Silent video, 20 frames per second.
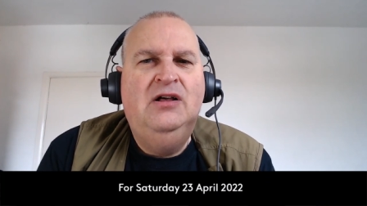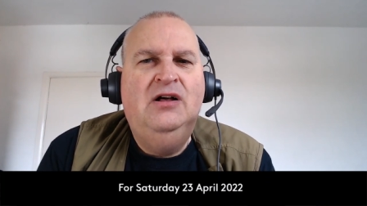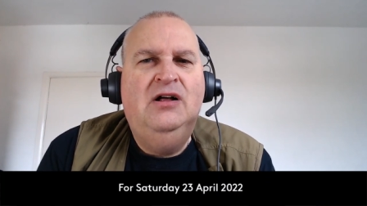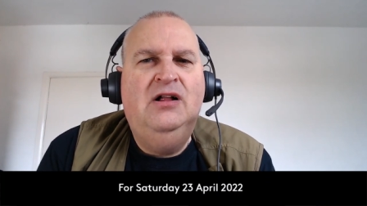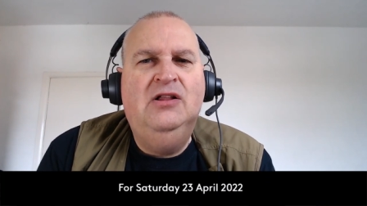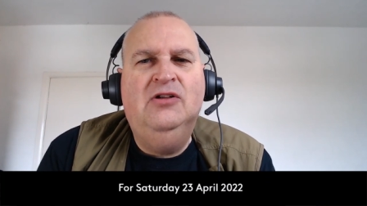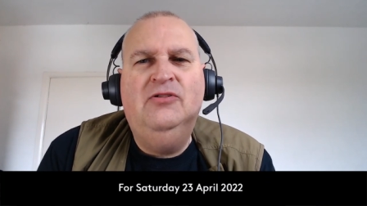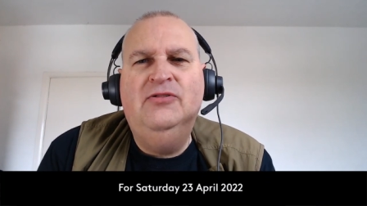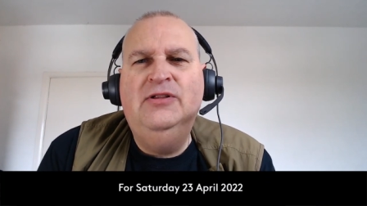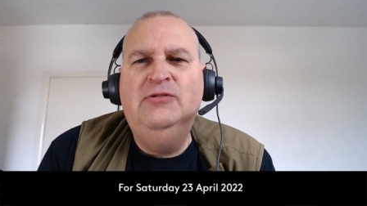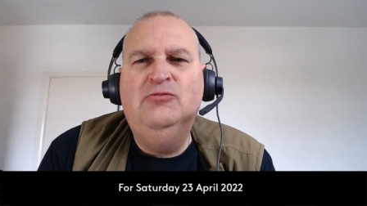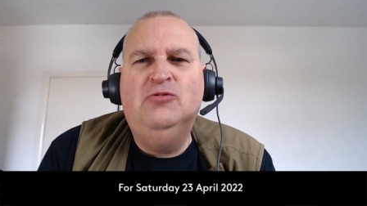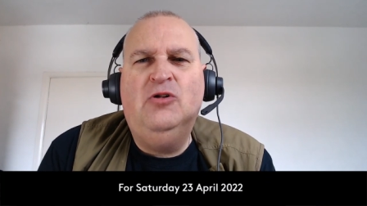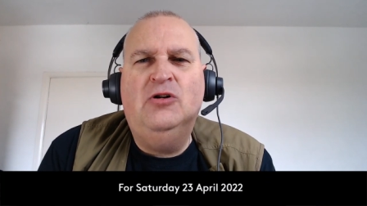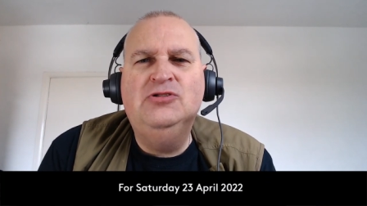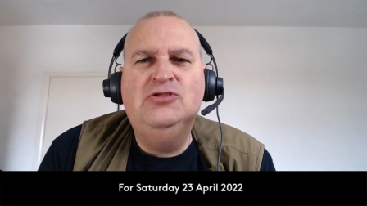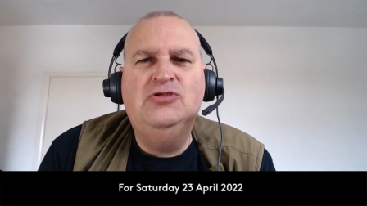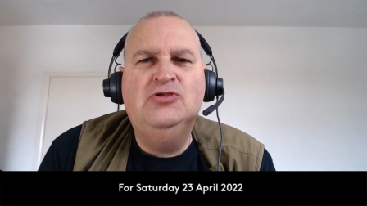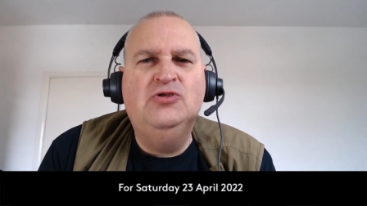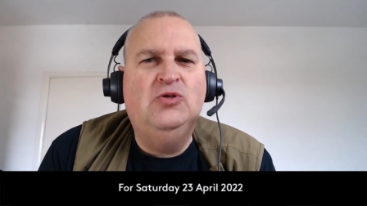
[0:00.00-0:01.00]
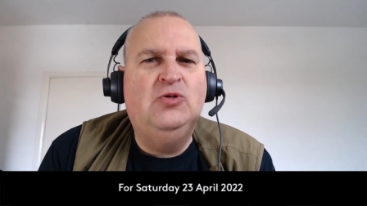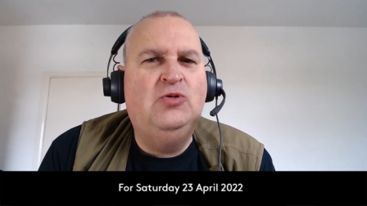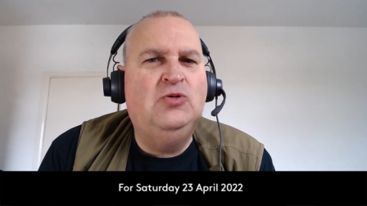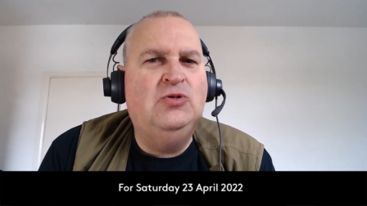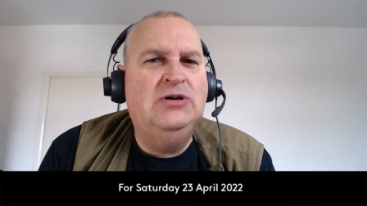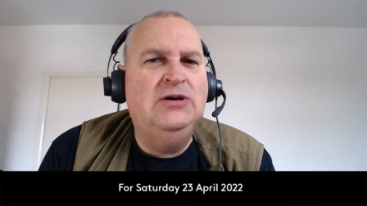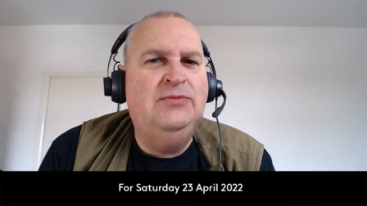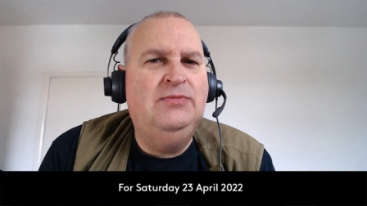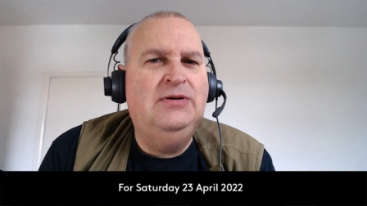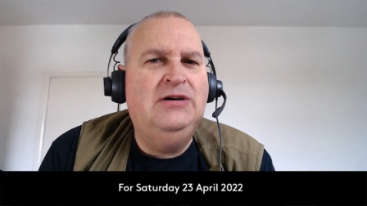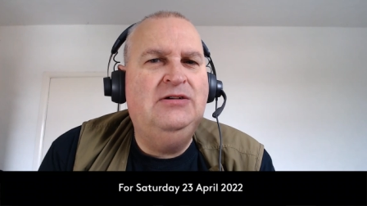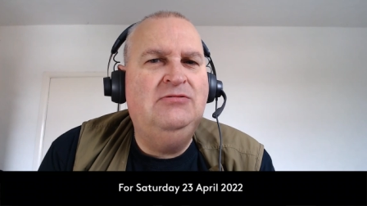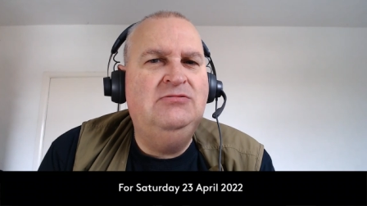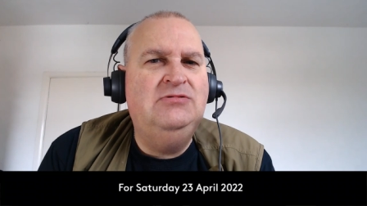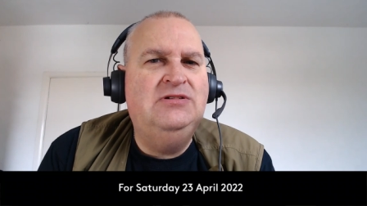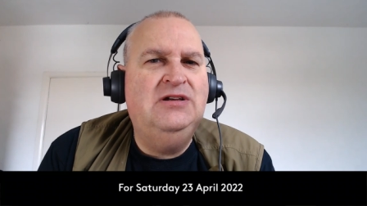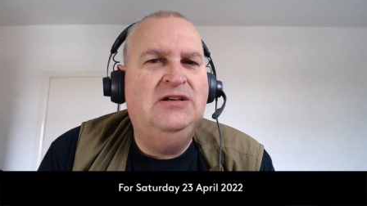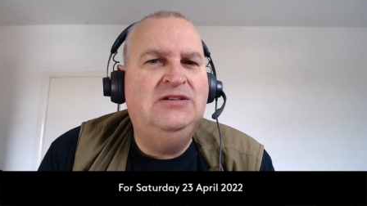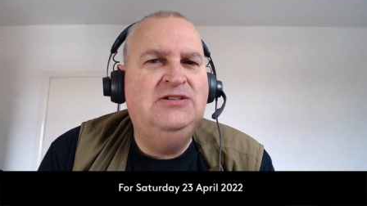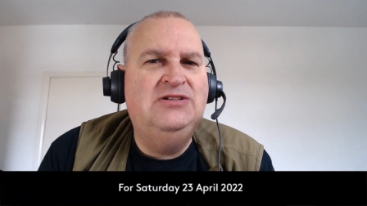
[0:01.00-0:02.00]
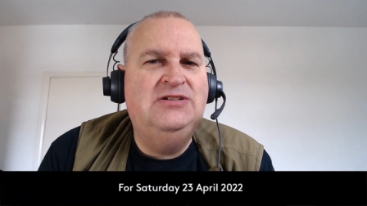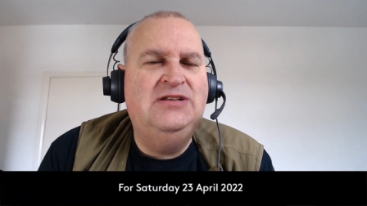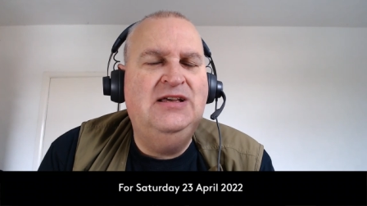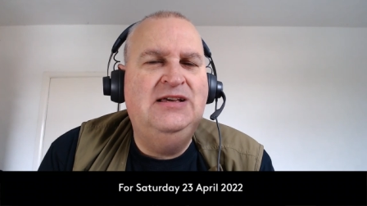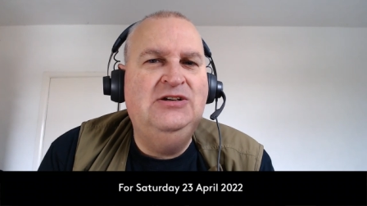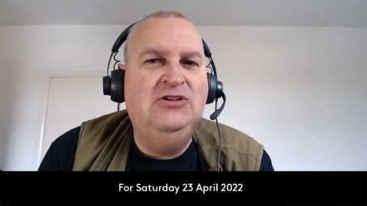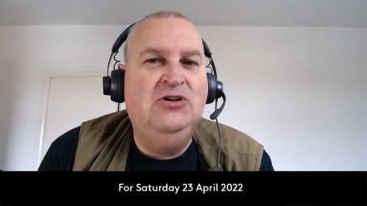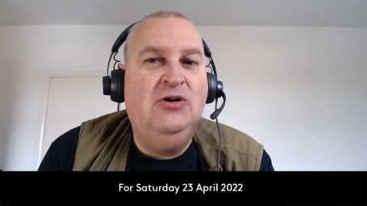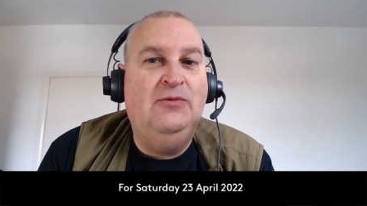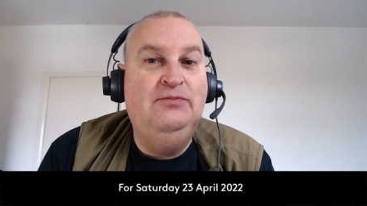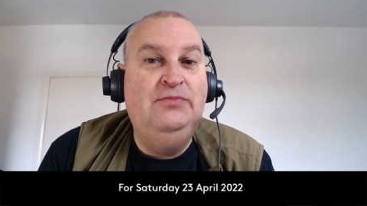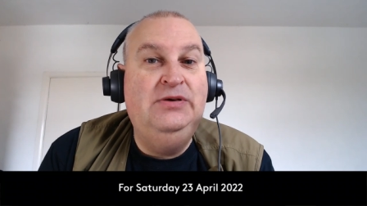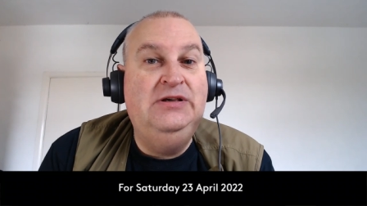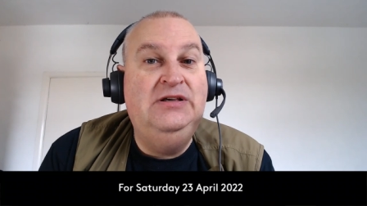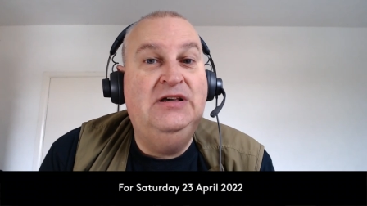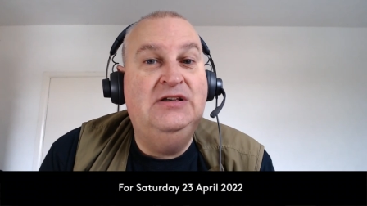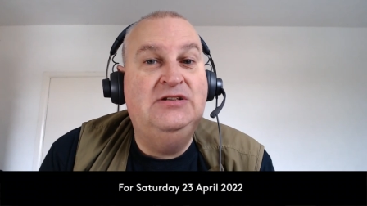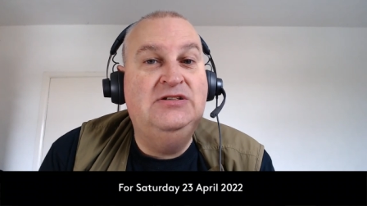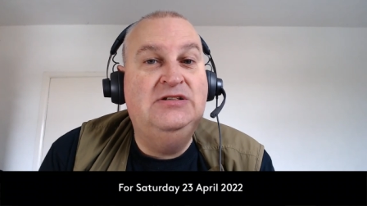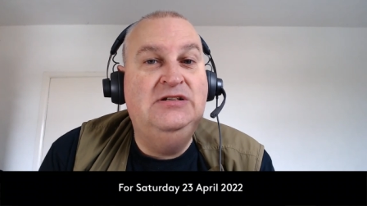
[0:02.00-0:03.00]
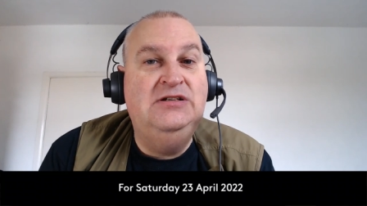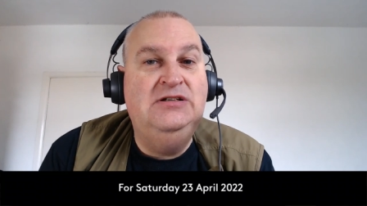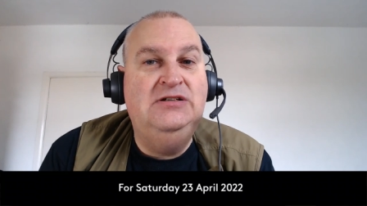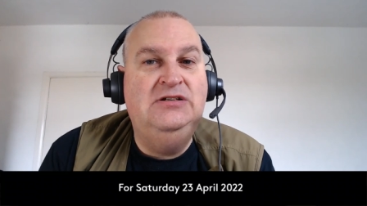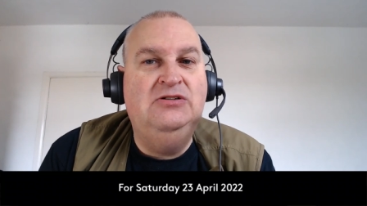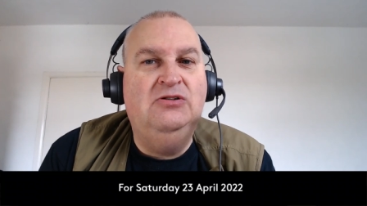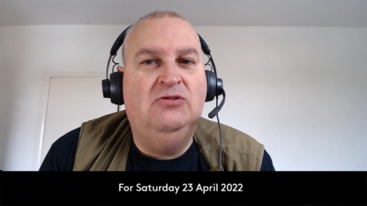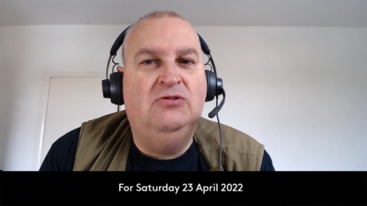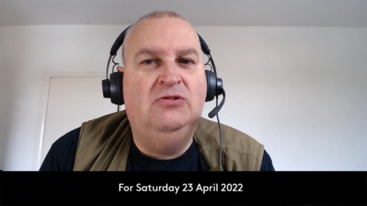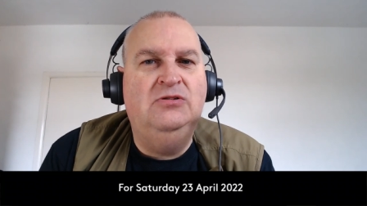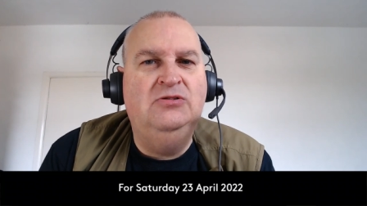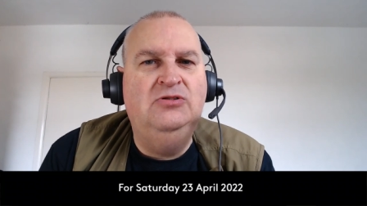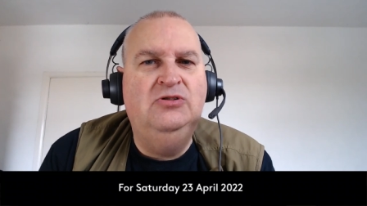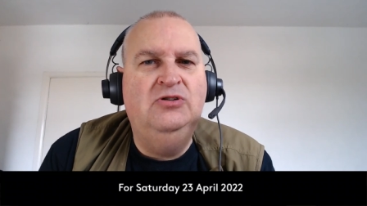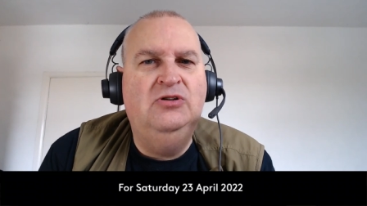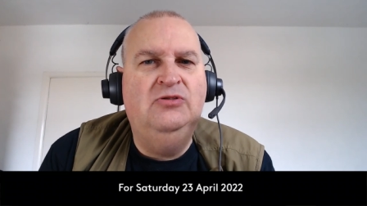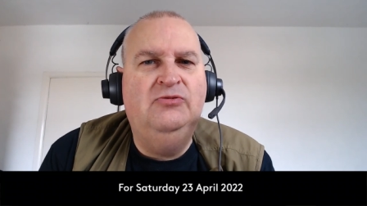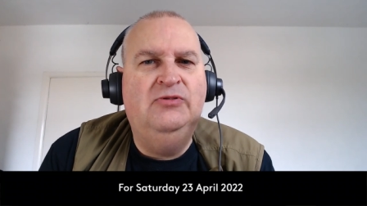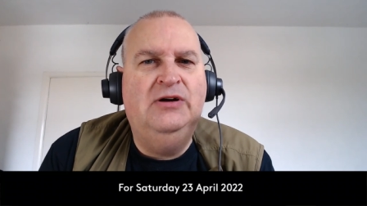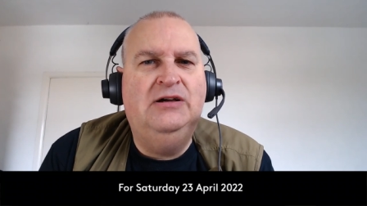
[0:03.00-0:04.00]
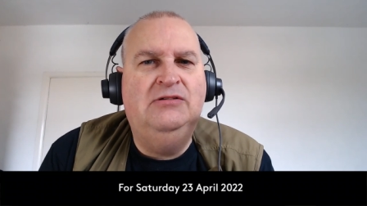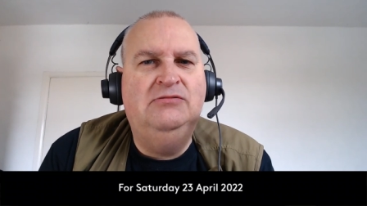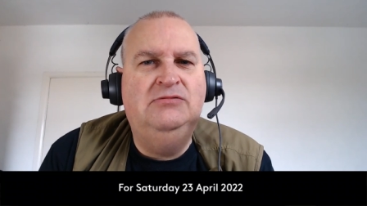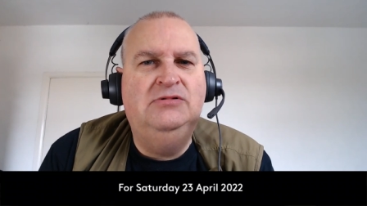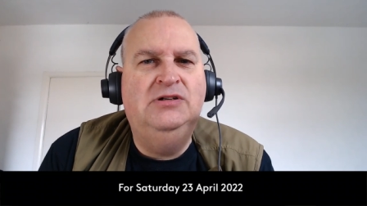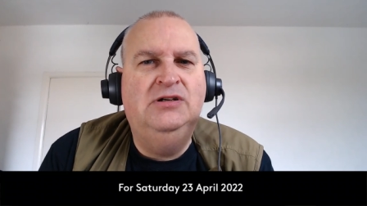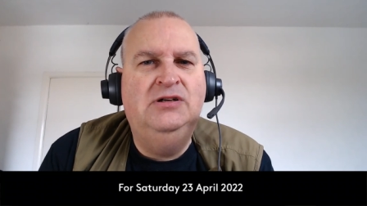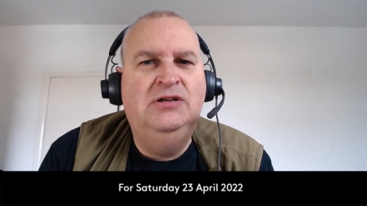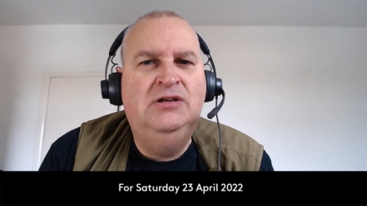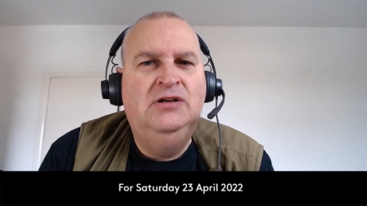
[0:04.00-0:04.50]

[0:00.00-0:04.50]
Although there was talk about us uh, staying on BST all year round.